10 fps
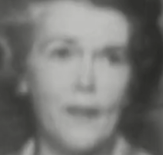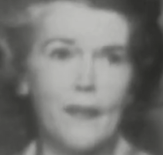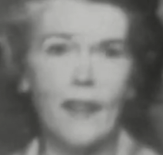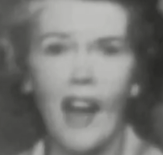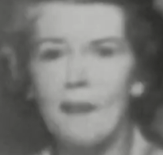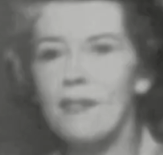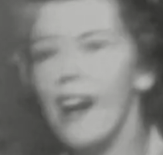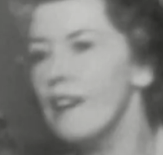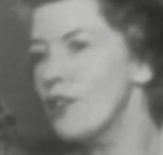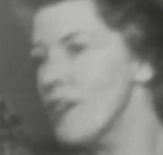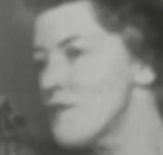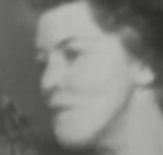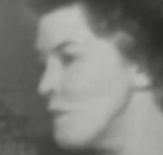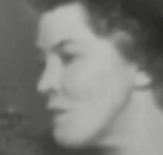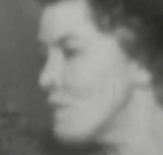I'm not going
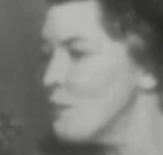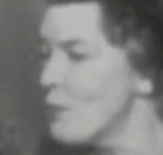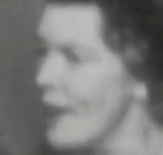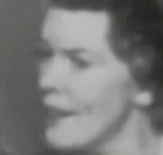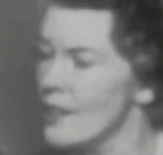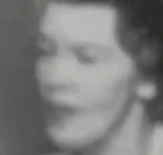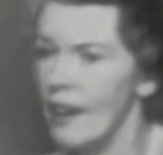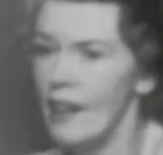to wear